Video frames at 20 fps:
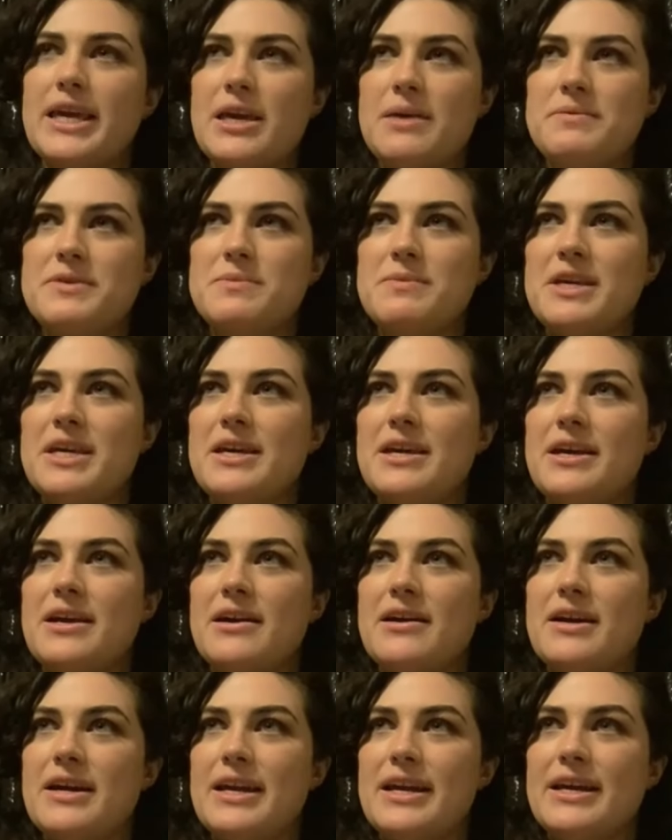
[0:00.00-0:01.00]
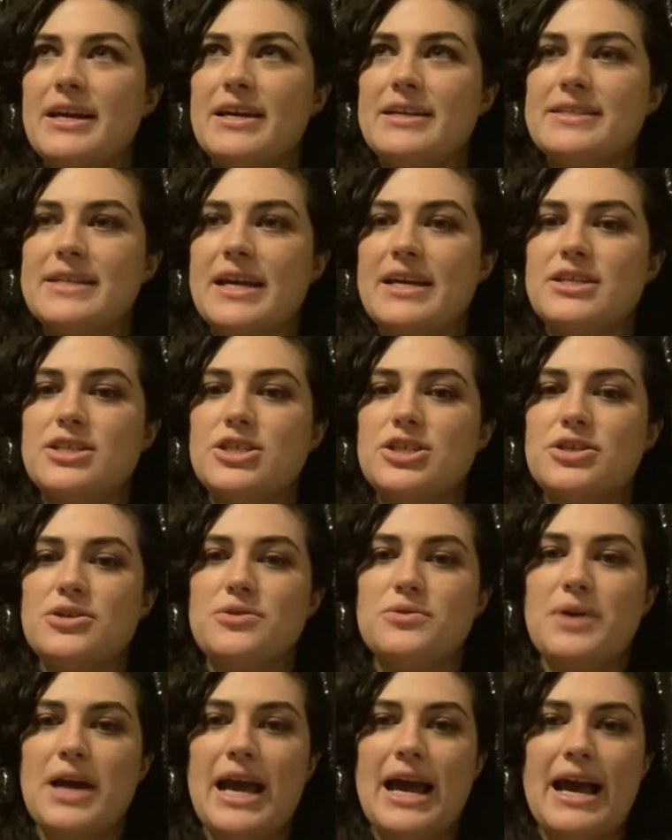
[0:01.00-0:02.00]
keeps me here is I
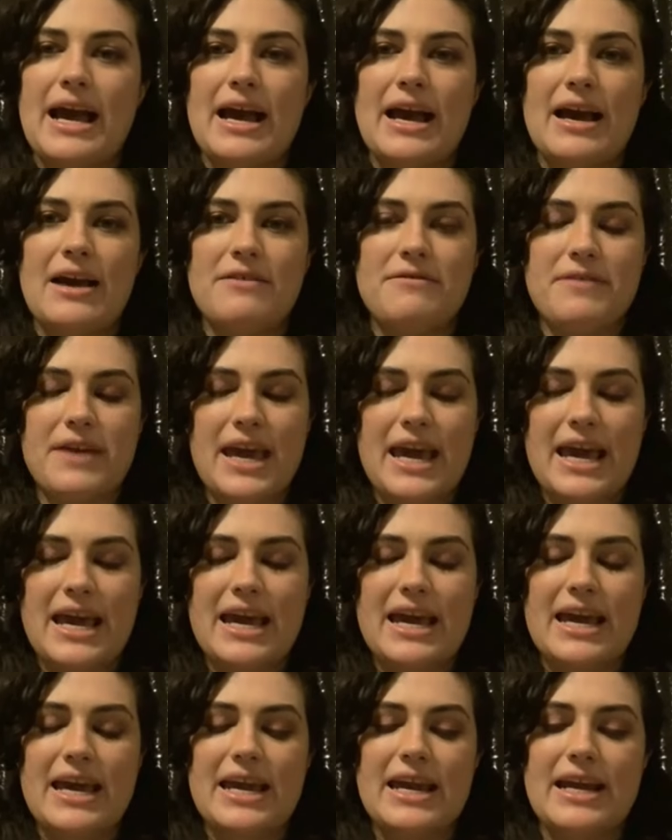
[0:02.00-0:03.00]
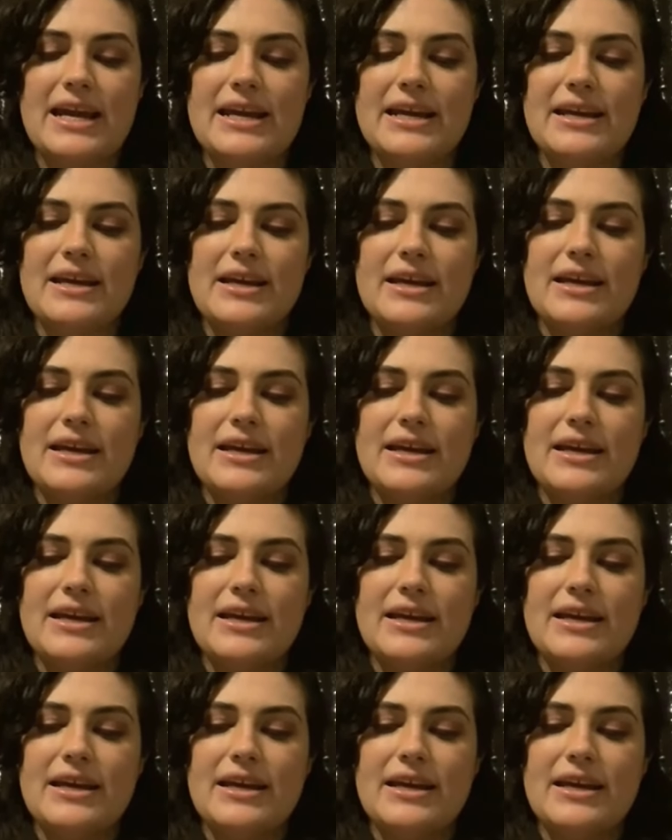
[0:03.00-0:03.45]
do have a